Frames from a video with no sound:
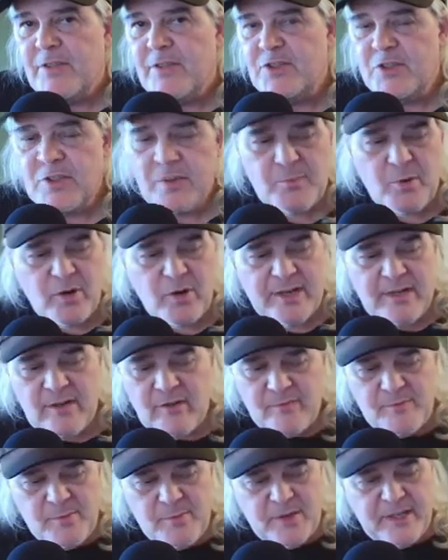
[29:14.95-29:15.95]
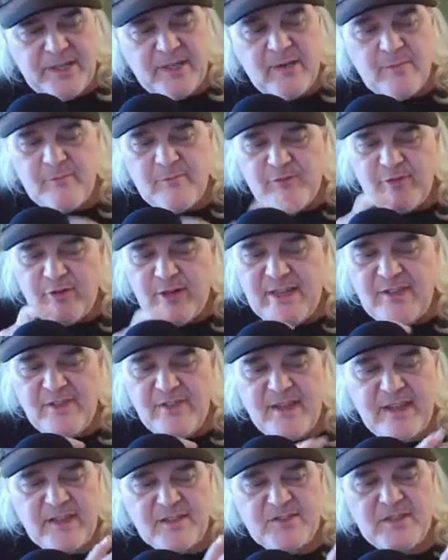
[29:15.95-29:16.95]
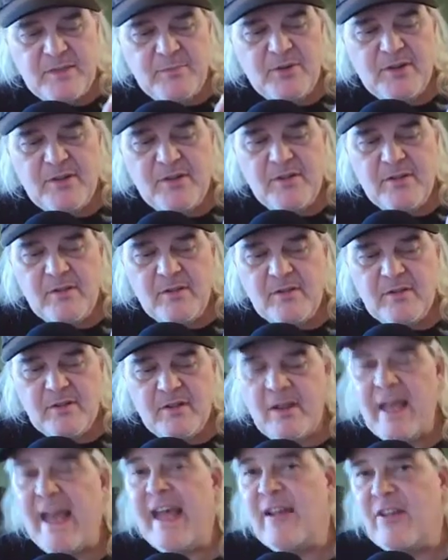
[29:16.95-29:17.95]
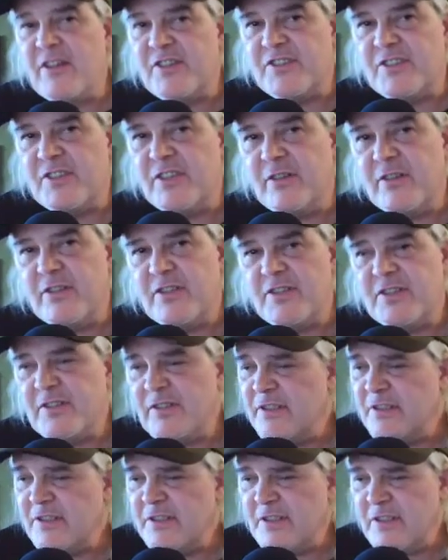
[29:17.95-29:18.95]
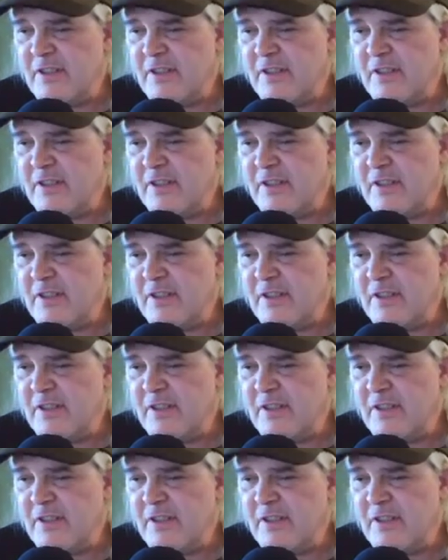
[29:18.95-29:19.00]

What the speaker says: To the point of putting up free things. They put Allison, this